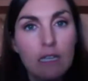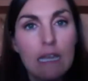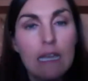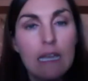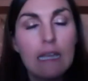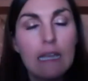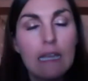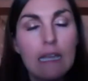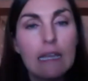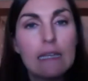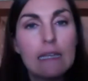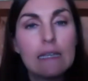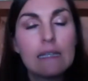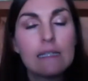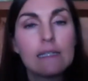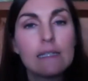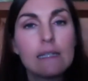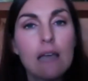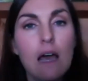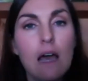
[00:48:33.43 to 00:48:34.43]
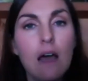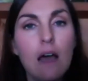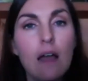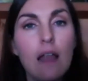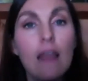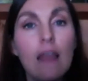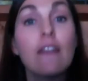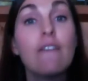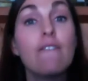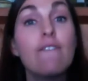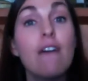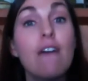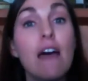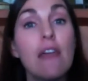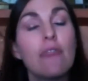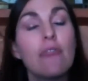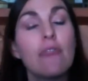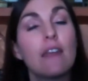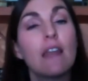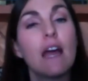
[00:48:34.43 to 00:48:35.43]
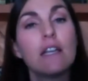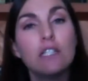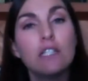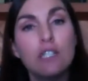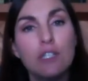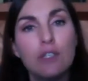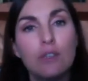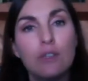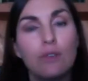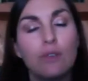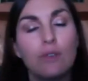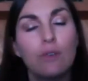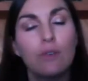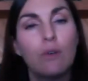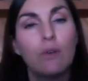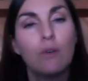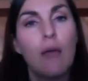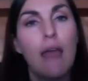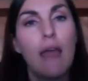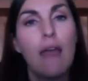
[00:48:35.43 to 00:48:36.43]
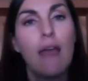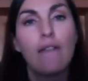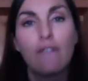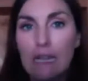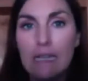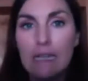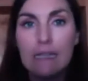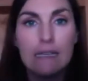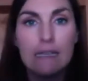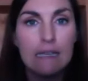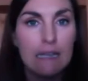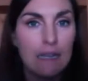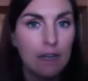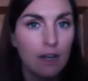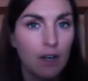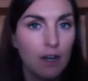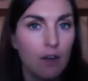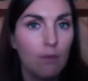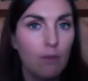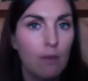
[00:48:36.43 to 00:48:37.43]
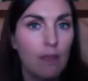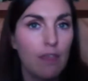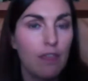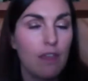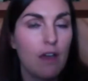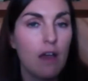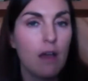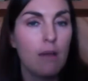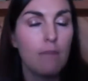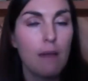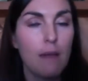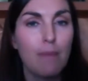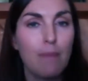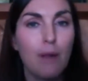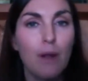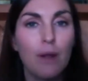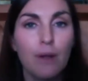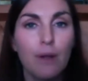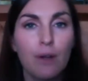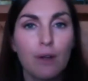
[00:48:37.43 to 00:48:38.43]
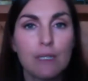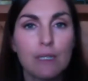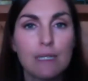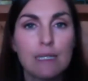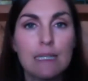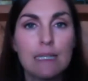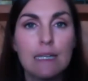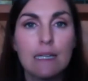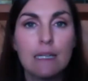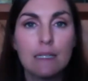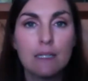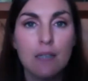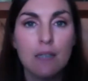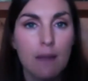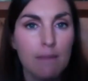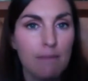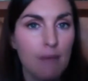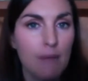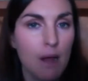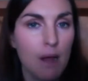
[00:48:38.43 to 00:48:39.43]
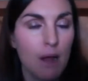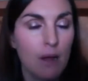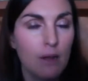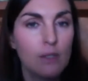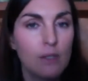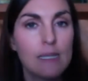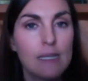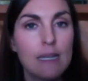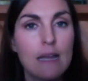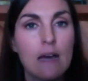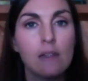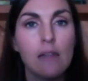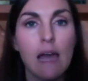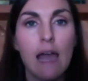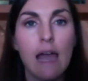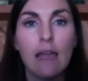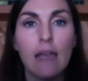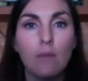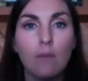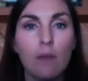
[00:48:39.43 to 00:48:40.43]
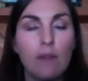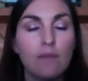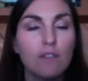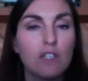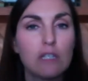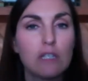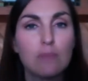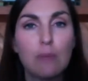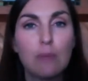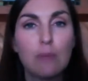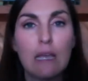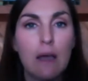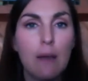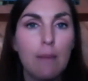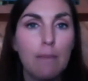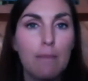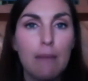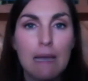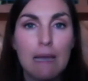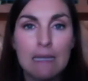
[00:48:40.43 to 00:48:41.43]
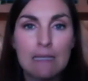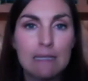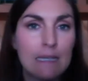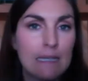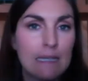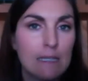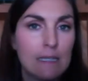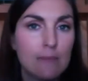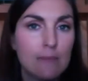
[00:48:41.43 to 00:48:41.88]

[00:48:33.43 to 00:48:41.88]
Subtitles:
is an event that I do every year with my partner Christina Dunbar, who's in LA, and we've just become besties